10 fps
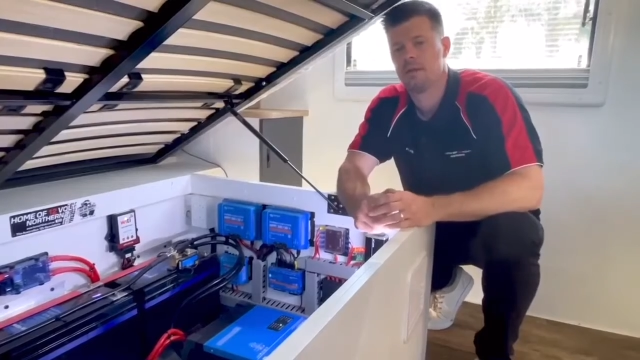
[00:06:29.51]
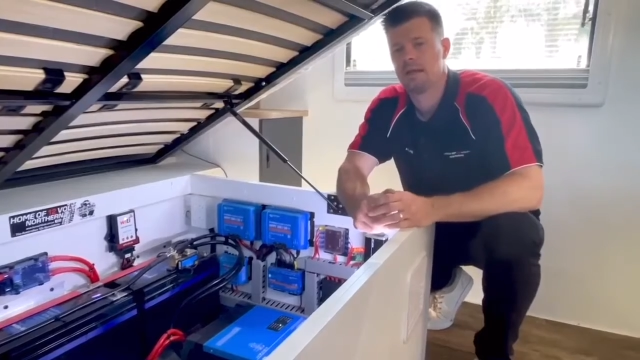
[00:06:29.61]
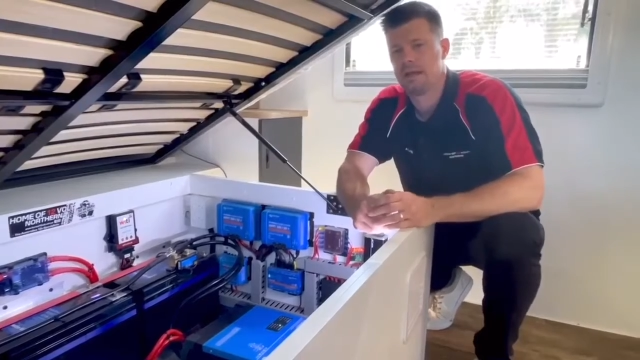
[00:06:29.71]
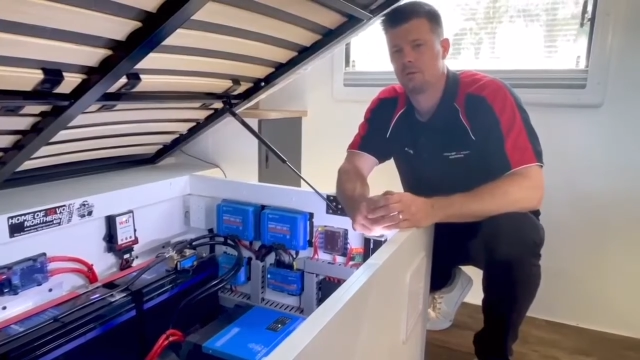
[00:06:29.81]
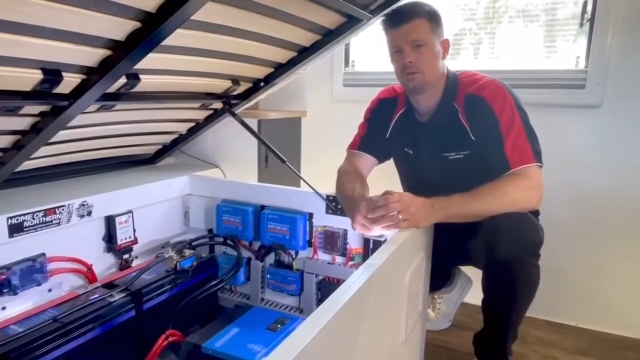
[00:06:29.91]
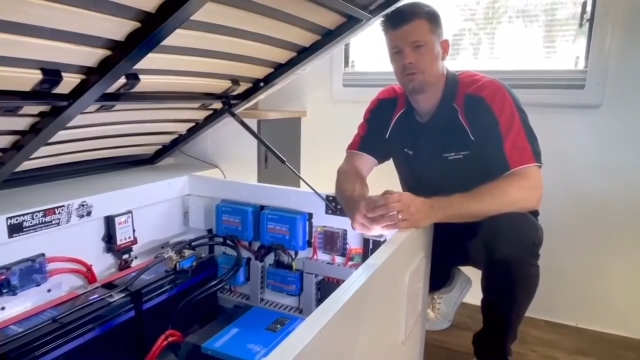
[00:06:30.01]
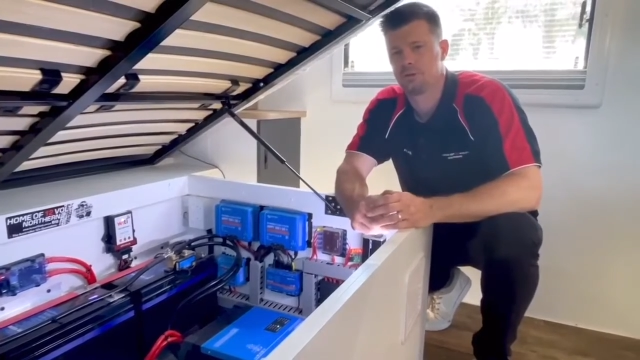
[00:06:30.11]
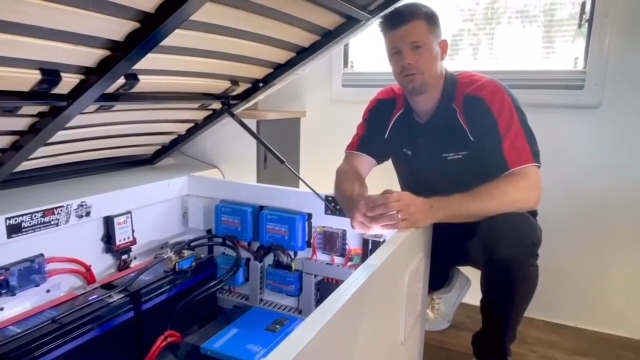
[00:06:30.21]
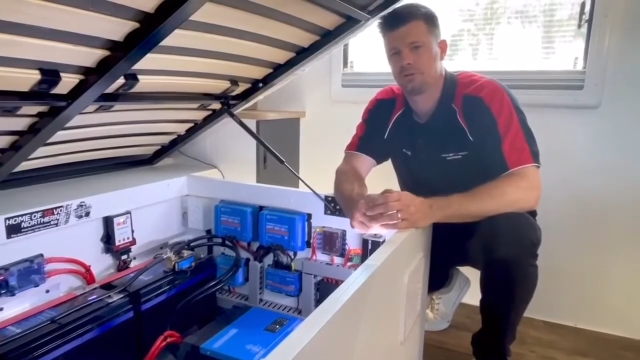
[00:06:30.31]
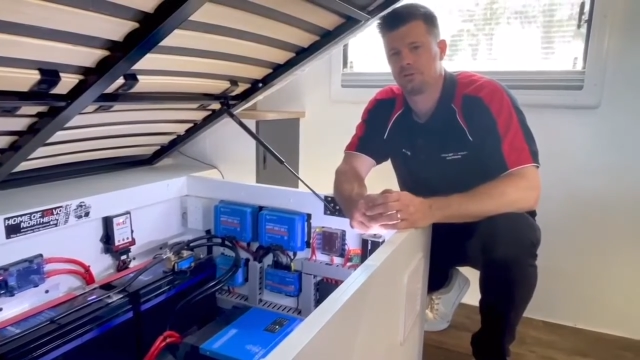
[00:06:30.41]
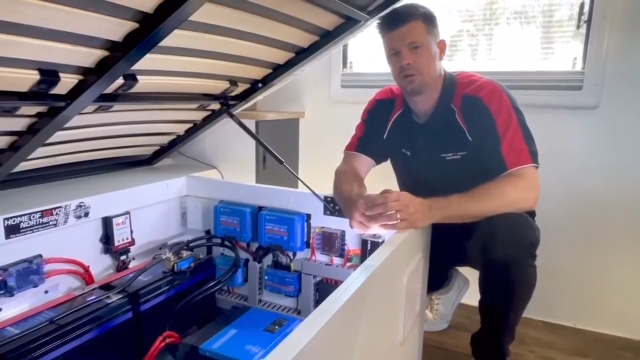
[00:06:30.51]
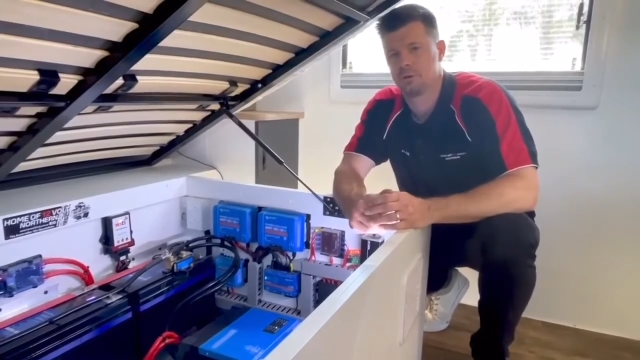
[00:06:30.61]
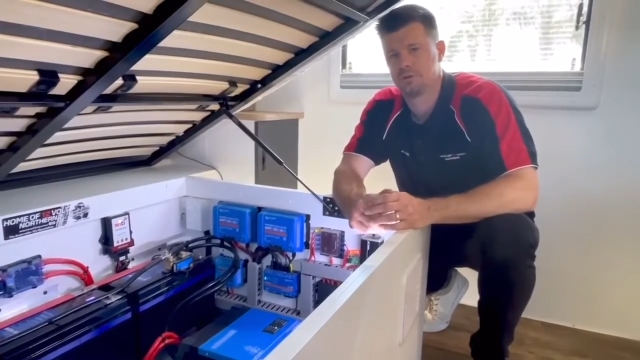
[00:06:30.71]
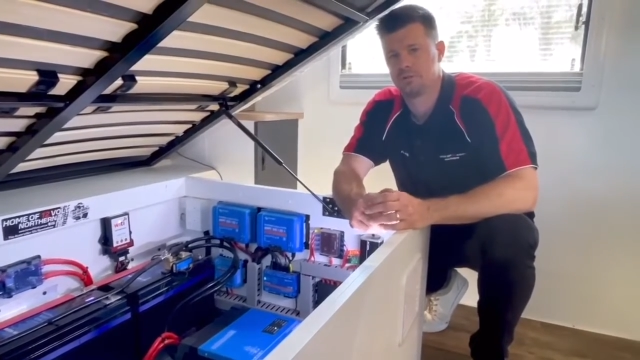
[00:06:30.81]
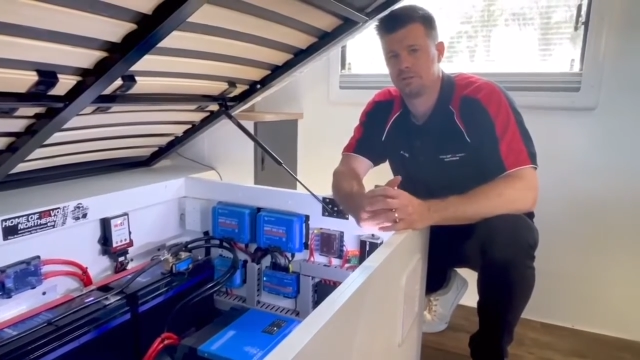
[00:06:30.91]
and it'll also show
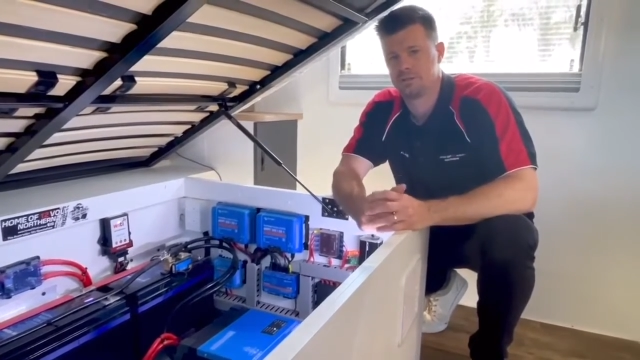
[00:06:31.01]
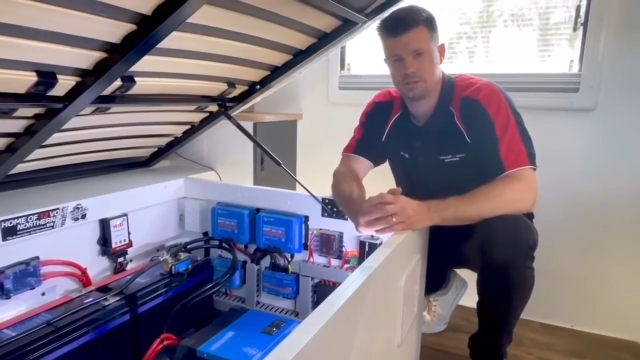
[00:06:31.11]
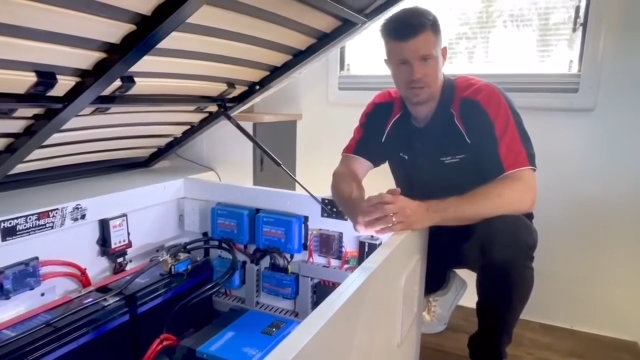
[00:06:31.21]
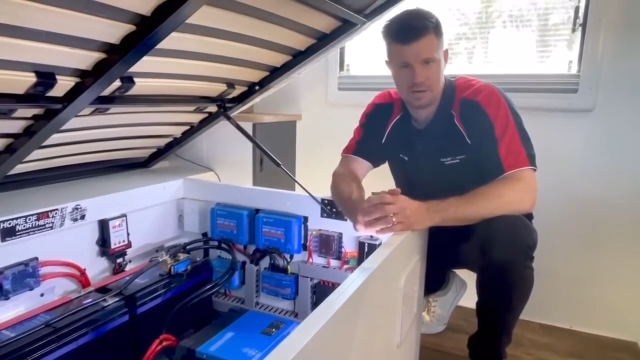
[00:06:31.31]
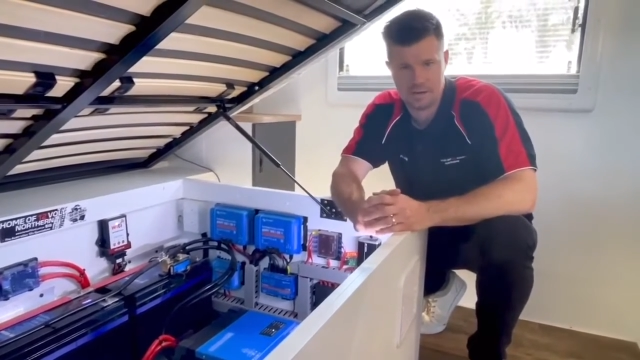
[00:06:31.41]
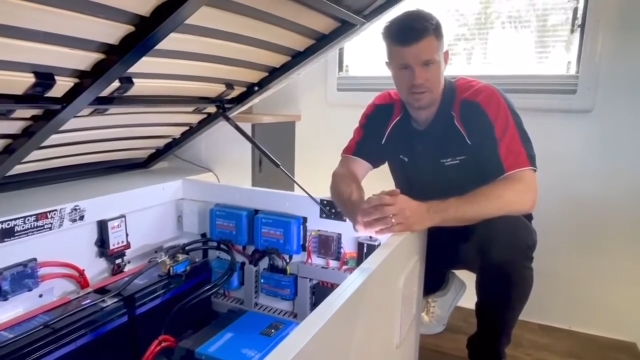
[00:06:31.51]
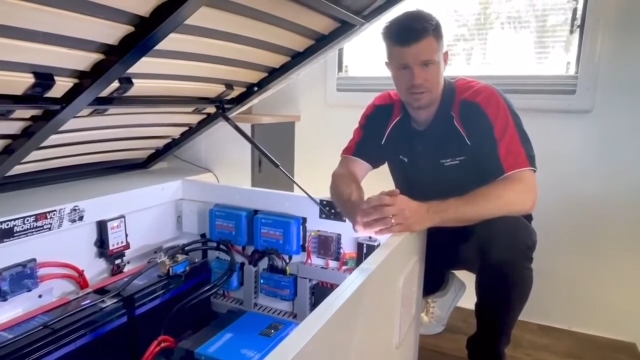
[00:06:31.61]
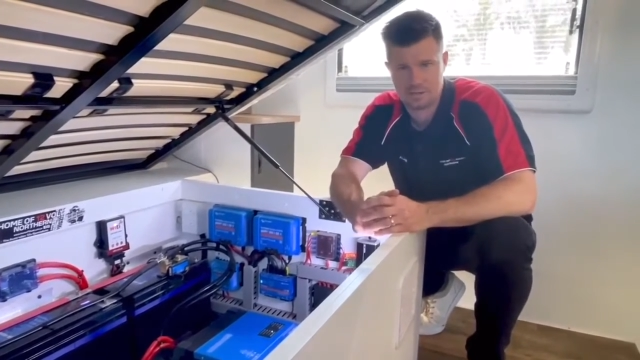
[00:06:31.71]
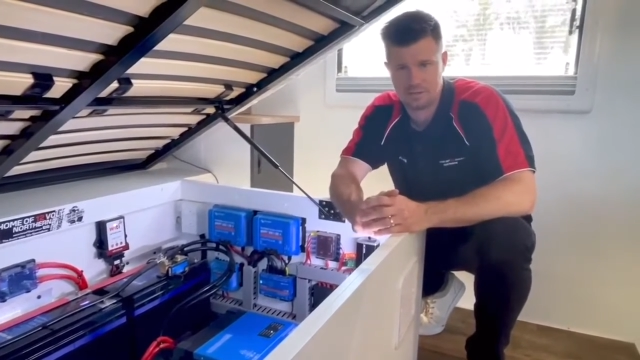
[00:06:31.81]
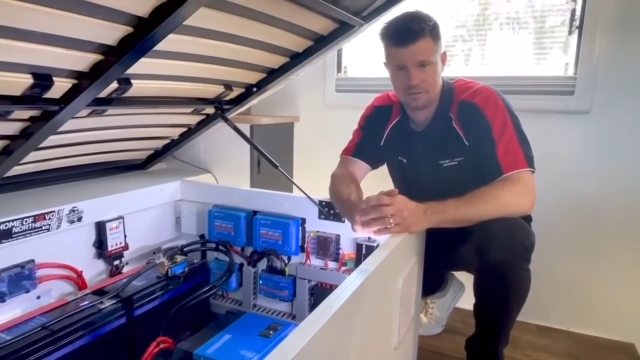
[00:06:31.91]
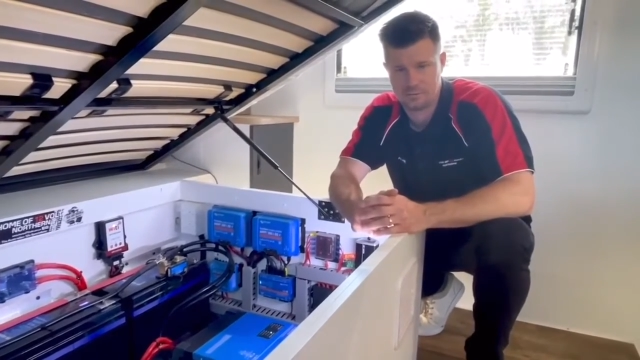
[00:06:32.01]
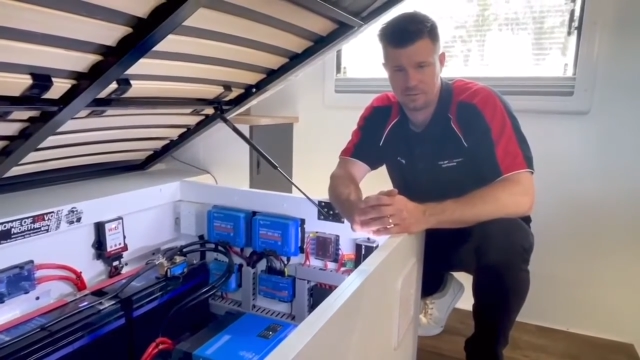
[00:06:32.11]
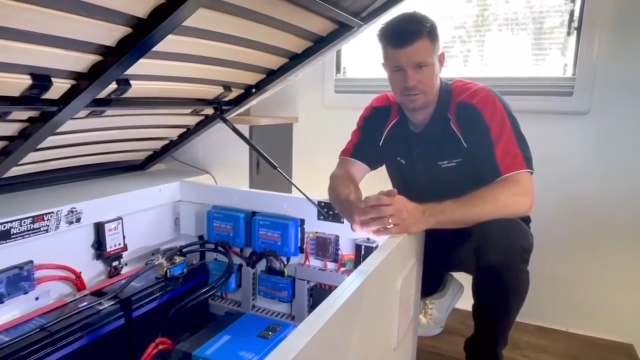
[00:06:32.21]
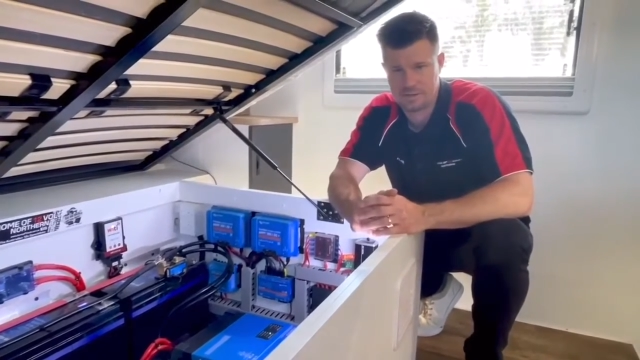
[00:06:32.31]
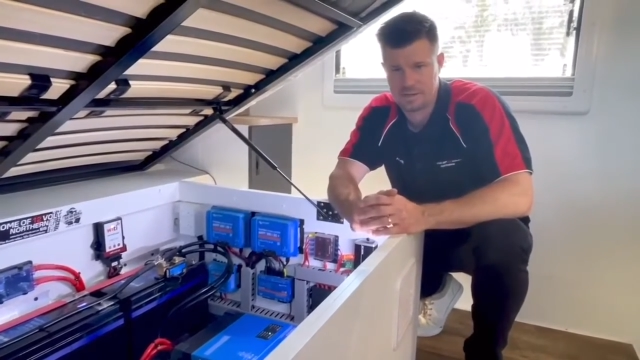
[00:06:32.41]
us the discharge if
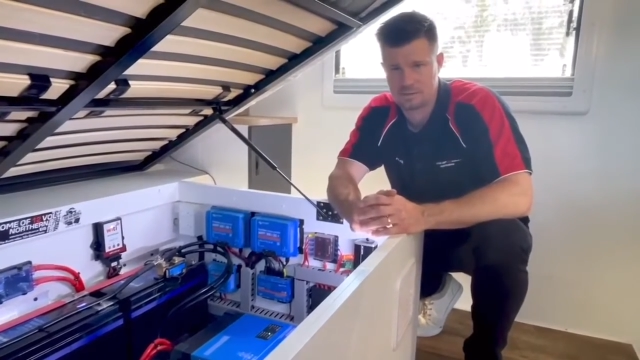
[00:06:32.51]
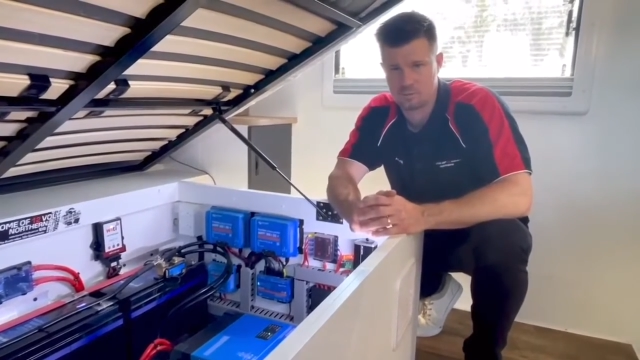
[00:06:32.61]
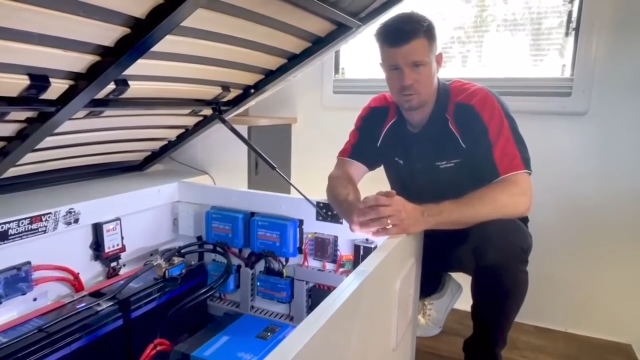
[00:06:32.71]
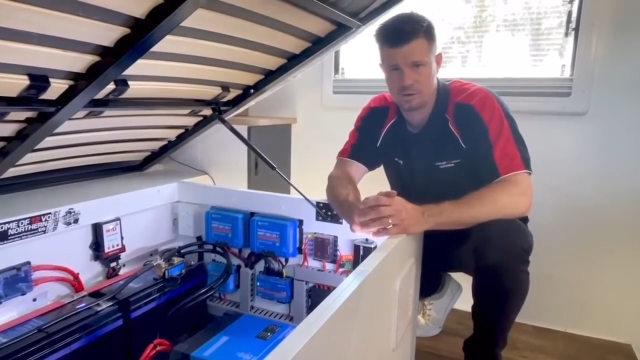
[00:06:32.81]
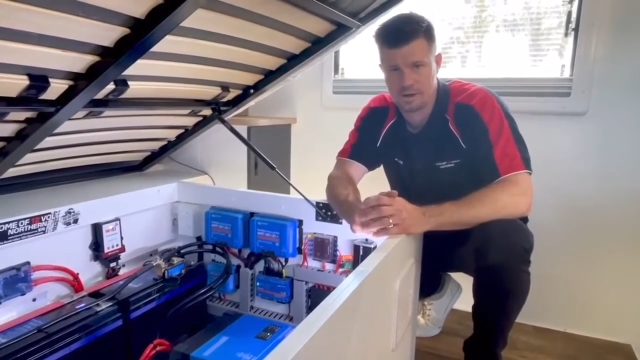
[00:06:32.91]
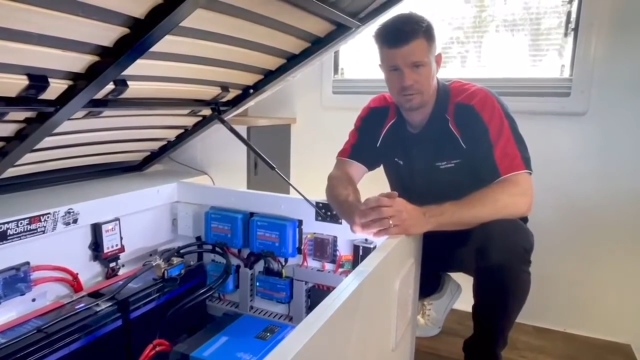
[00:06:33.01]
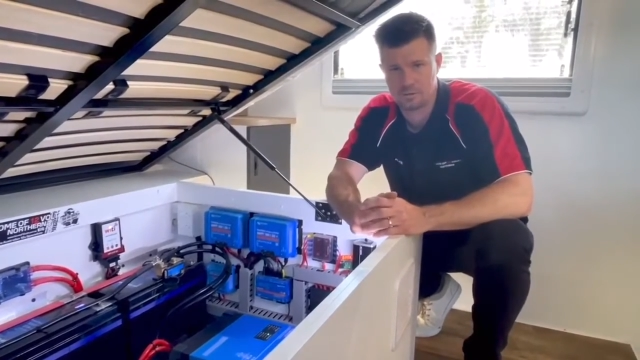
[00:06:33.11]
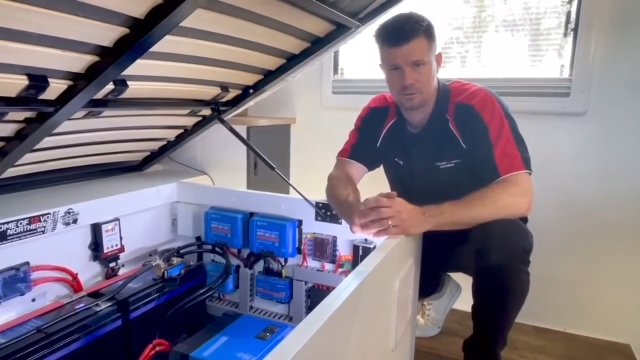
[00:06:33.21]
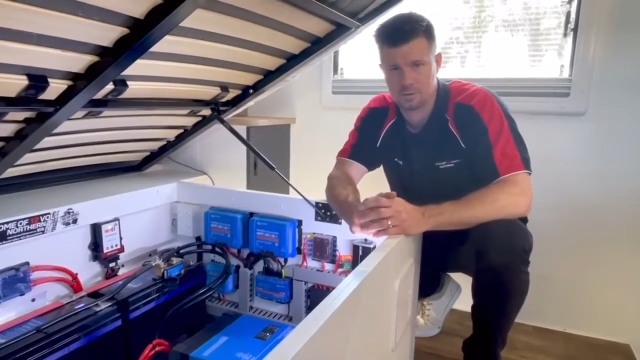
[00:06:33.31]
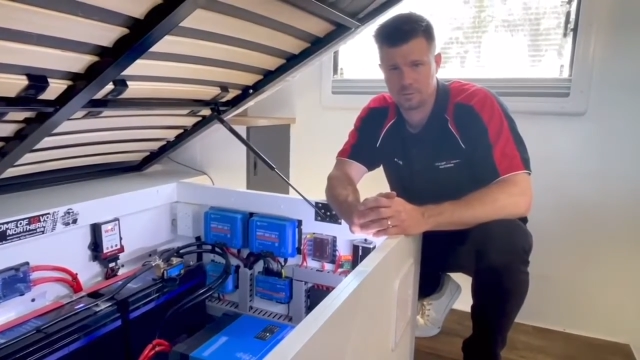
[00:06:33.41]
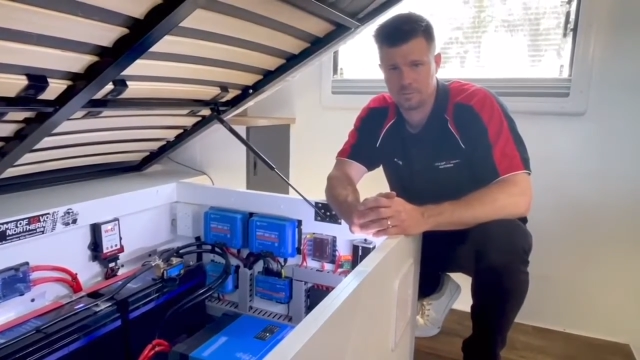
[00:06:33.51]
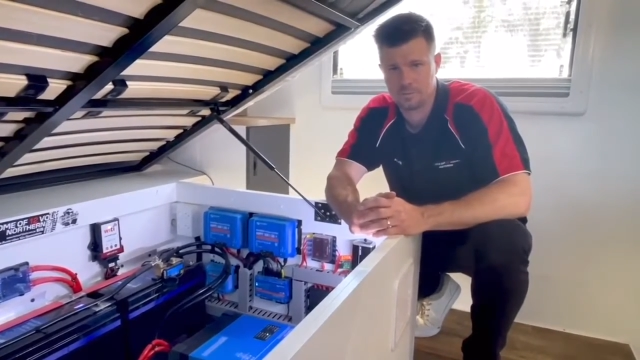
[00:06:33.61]
we're taking more out as well.